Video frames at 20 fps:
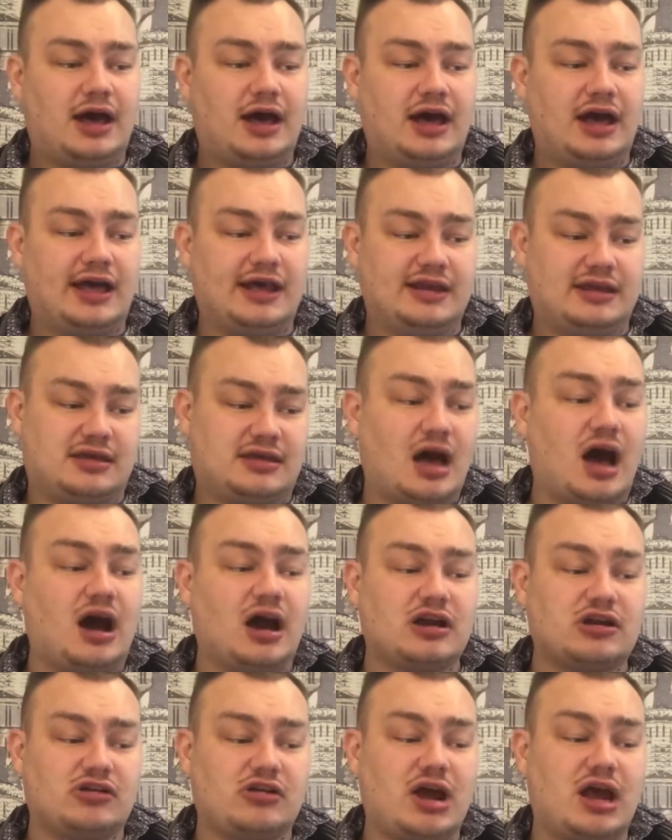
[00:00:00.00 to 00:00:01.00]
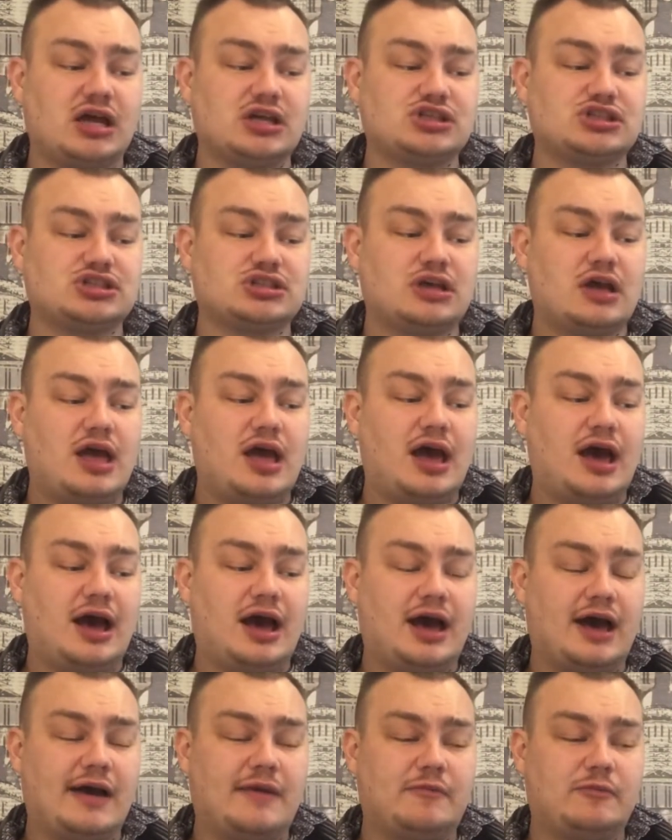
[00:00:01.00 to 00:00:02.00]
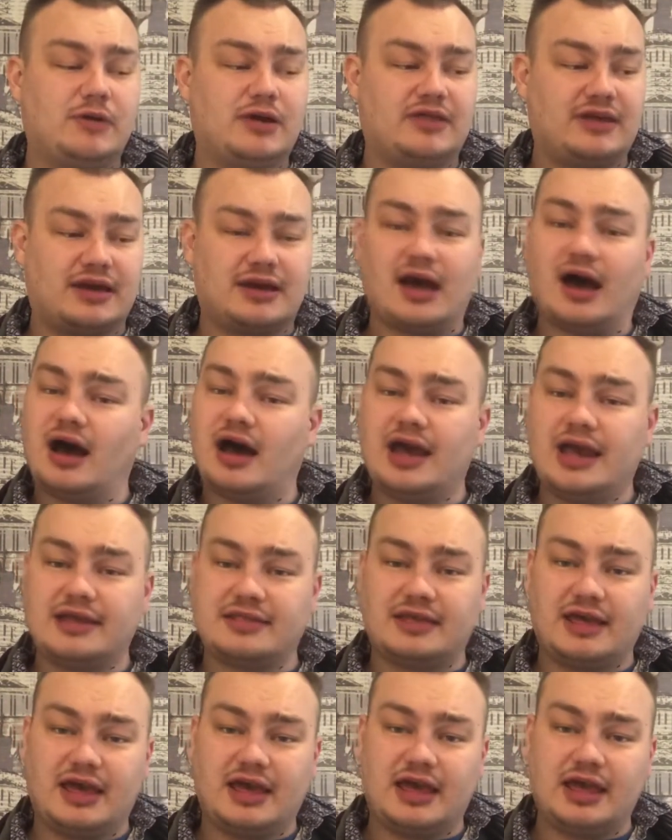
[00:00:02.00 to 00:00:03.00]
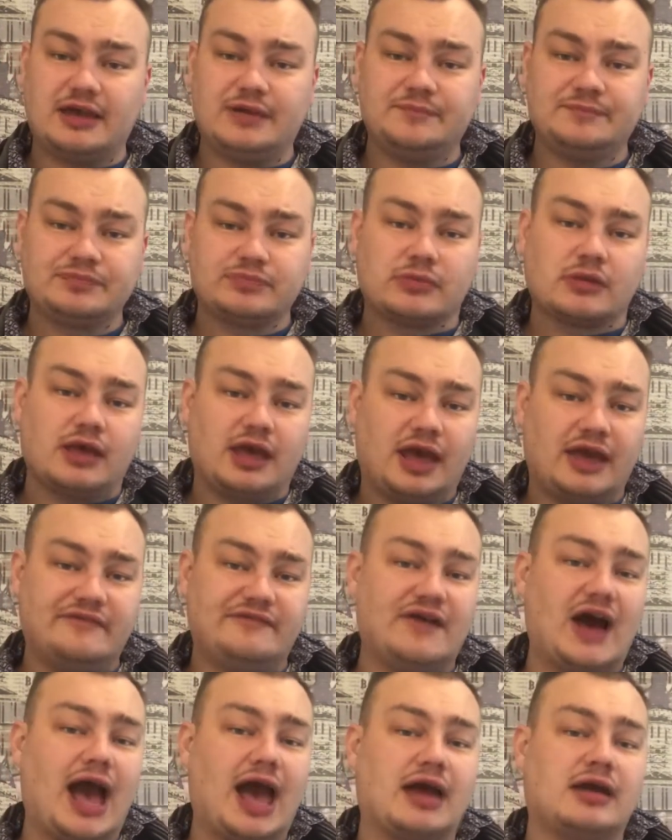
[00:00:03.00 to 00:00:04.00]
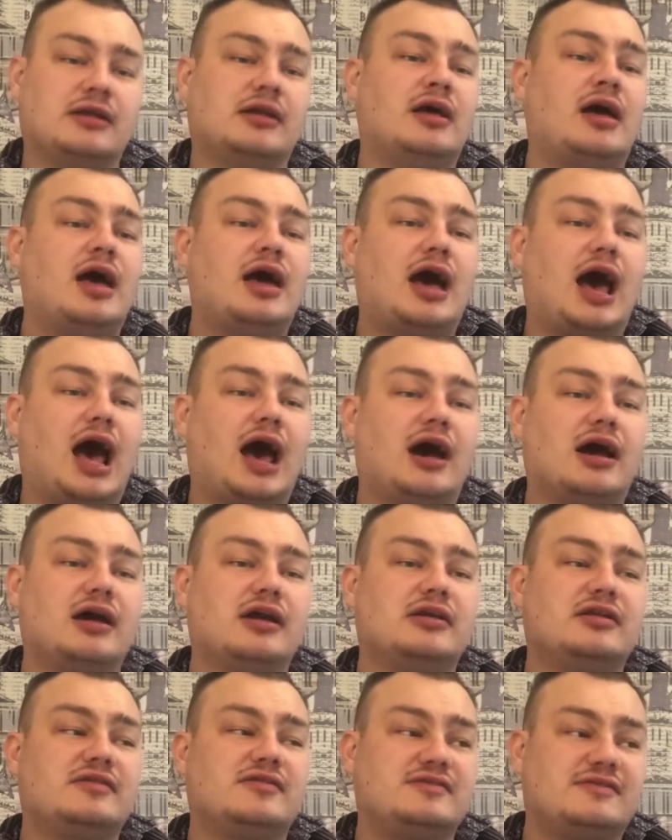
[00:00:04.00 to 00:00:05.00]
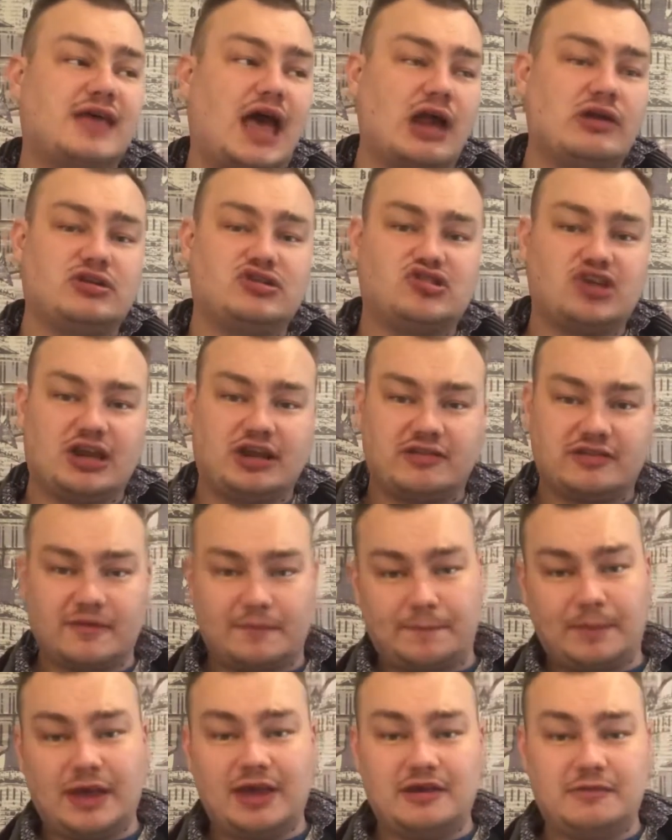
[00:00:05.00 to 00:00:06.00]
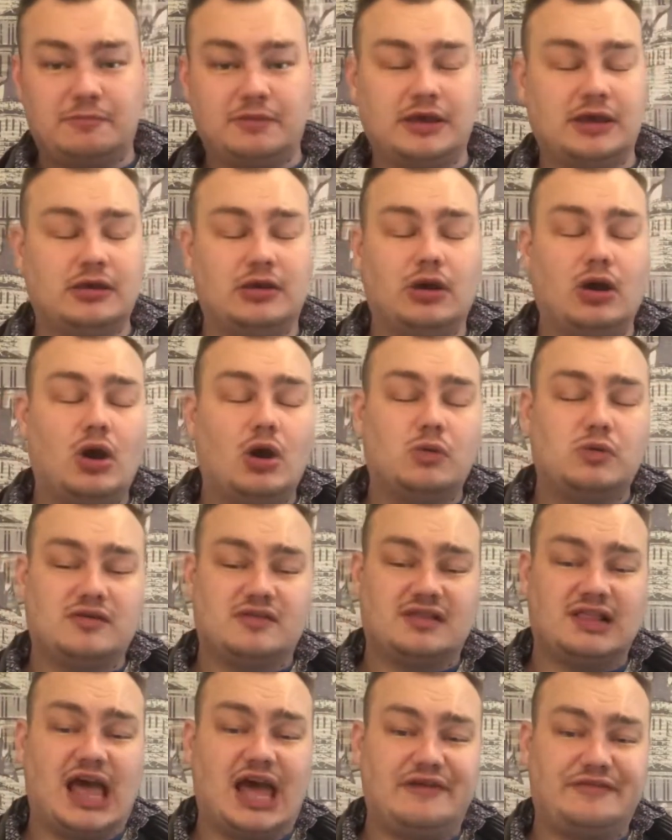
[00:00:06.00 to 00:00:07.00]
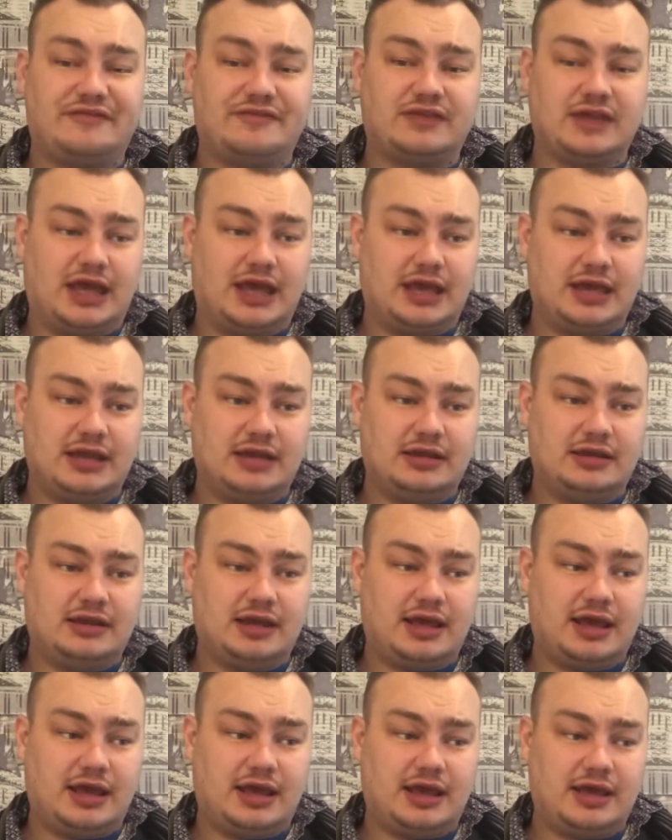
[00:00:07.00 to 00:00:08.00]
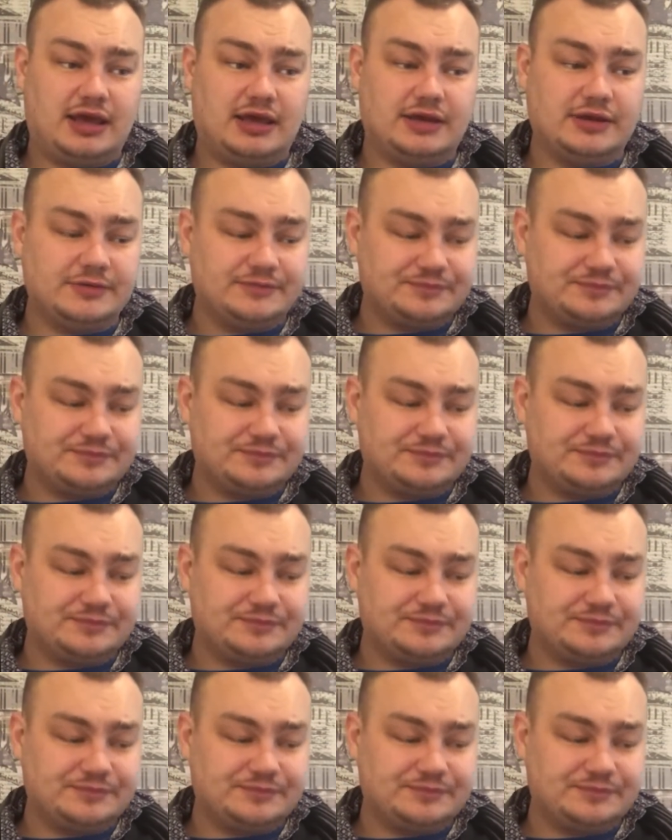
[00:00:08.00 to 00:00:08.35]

in a car crash where their car hit a van, and Sarah Jane as a baby was left in a